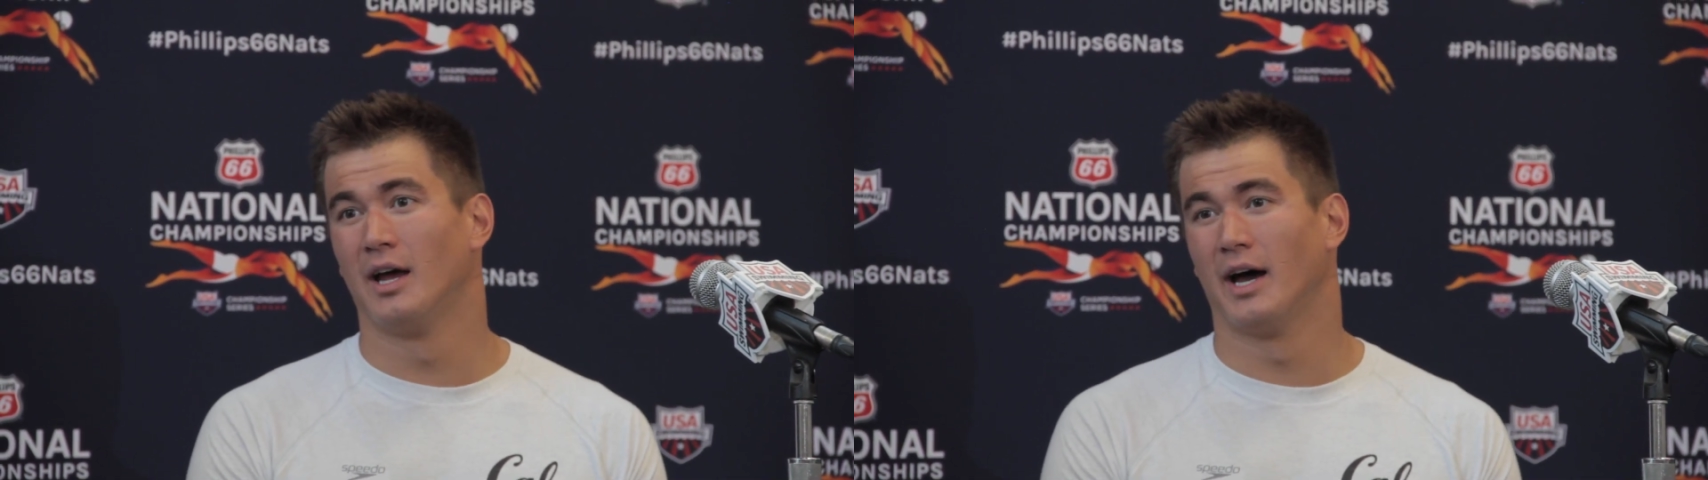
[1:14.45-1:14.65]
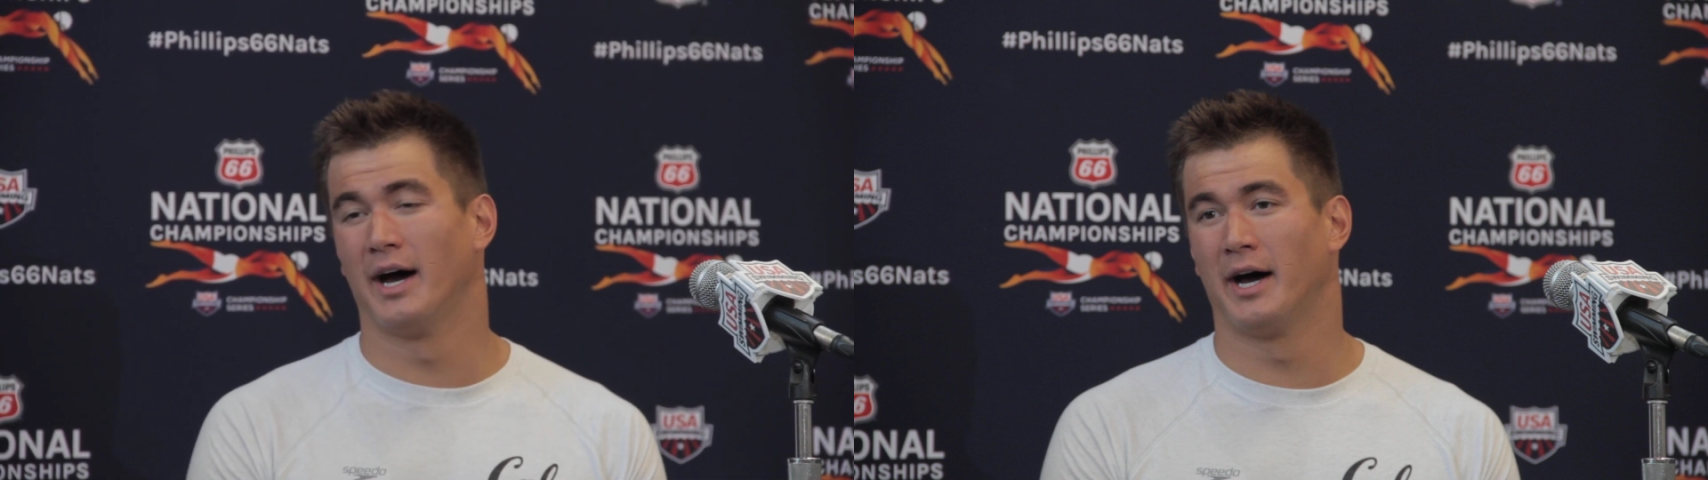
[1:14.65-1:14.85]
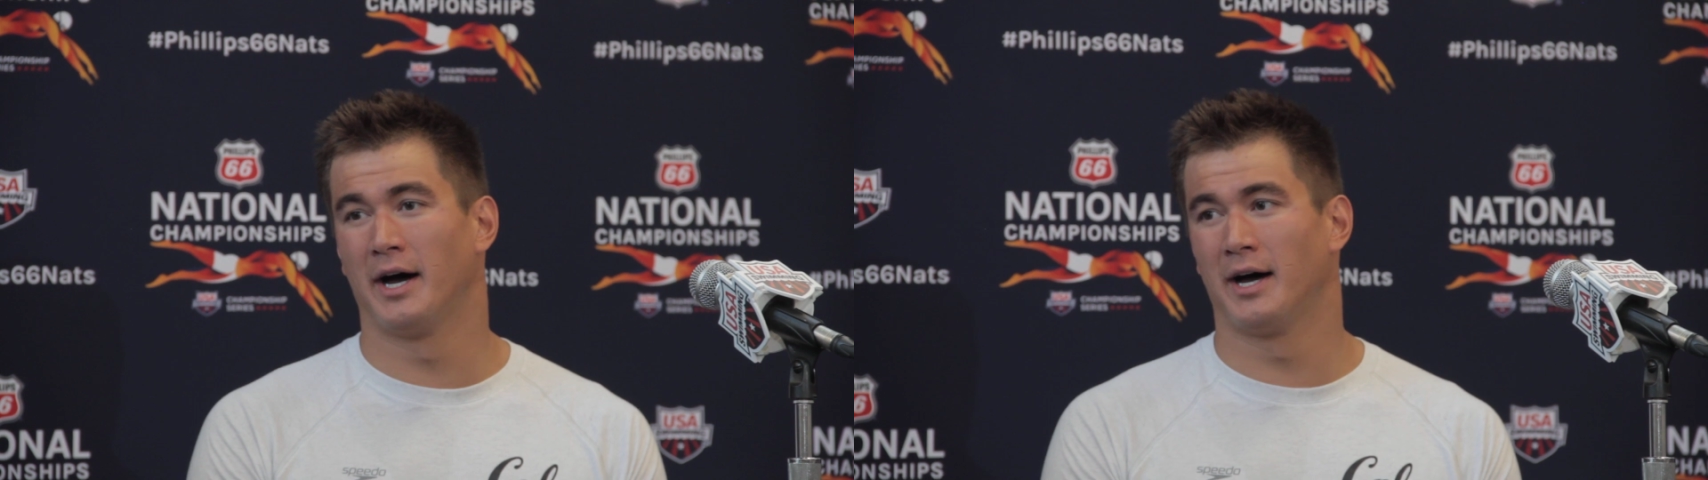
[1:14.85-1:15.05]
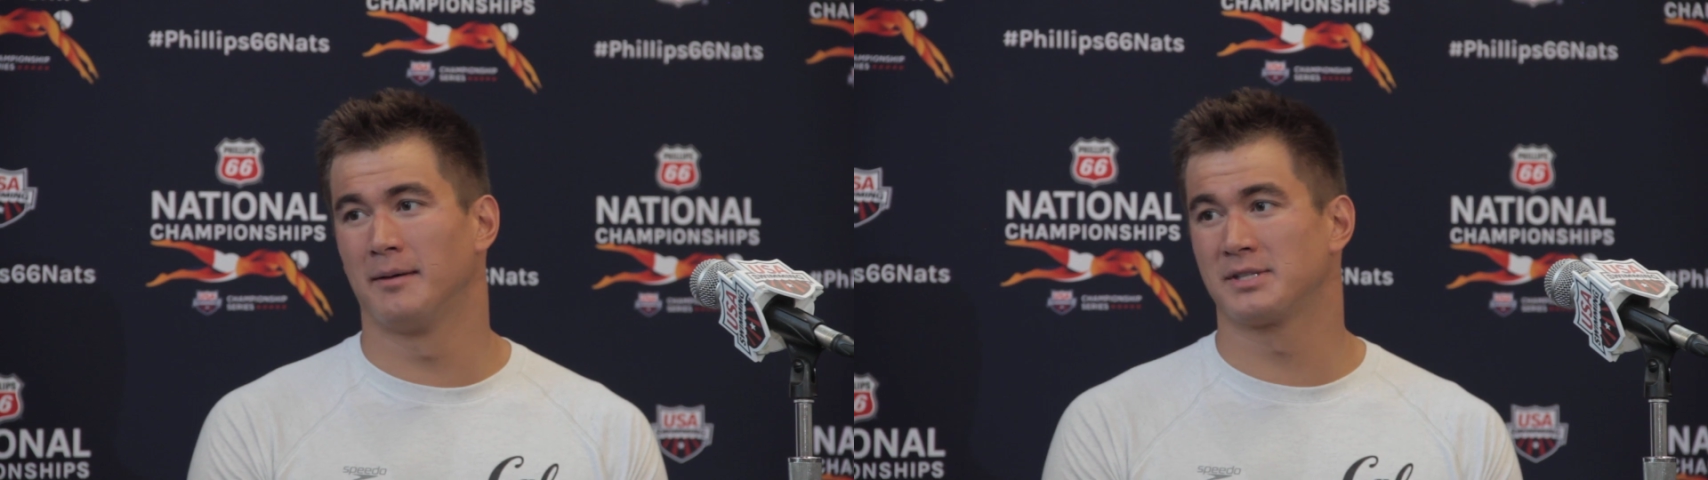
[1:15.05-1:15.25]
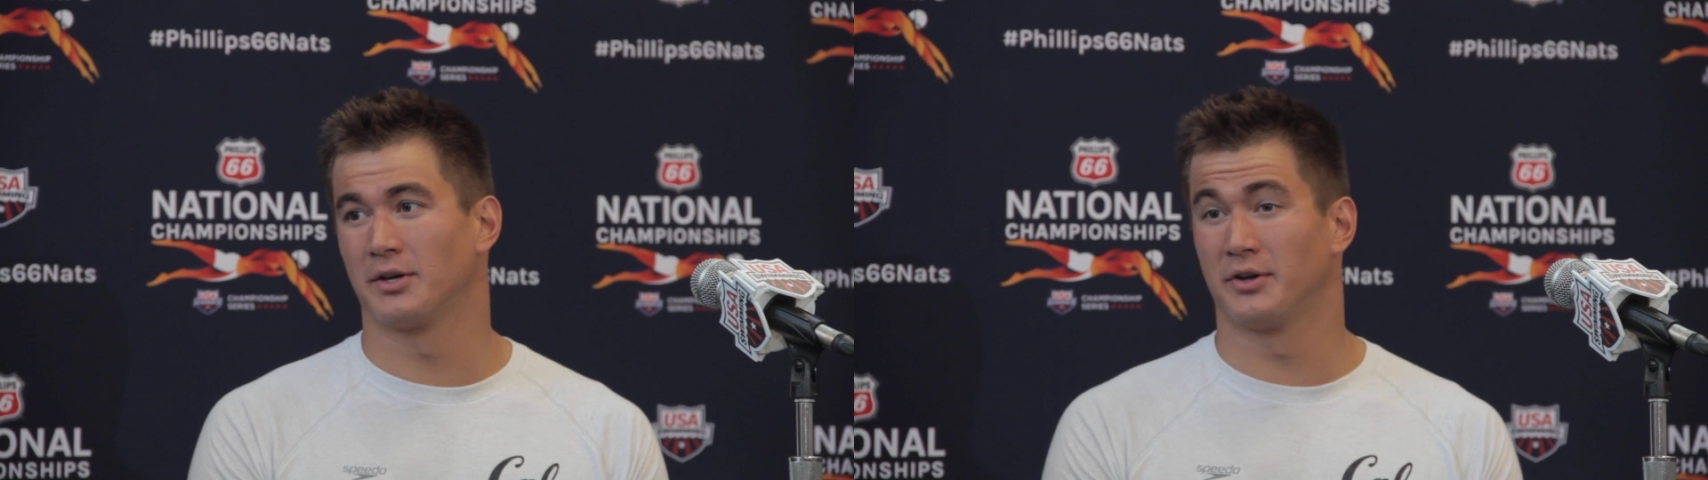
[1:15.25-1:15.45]

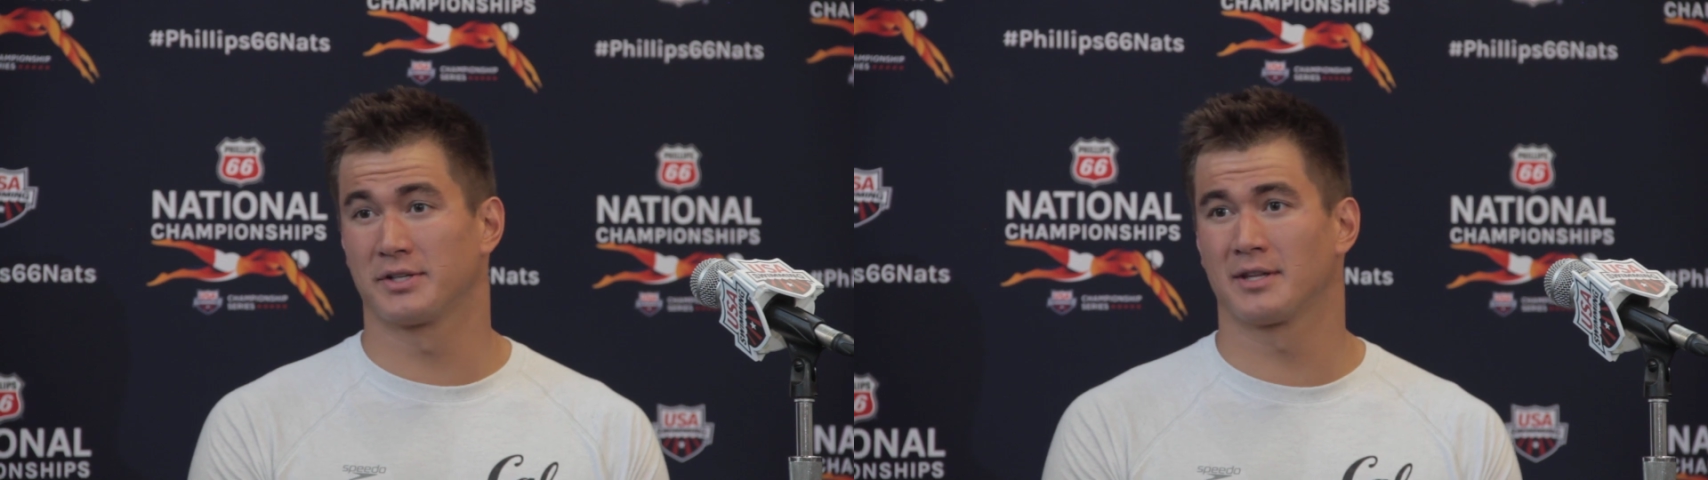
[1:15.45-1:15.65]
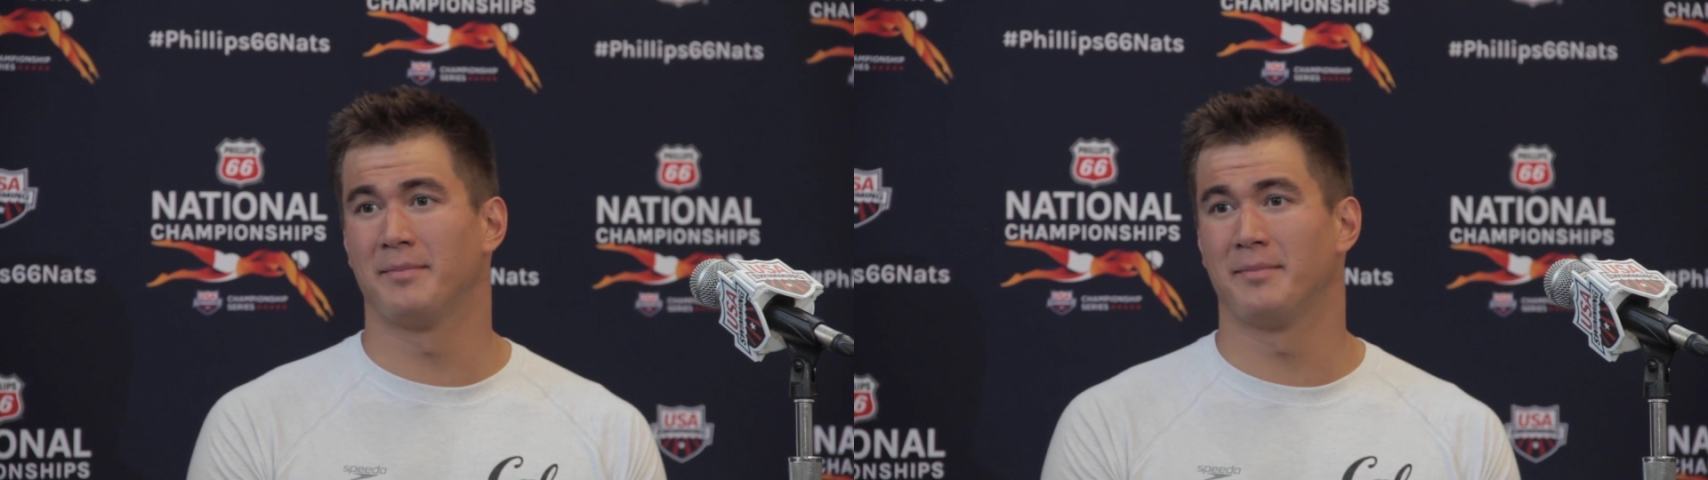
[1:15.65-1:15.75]
Um, so those are the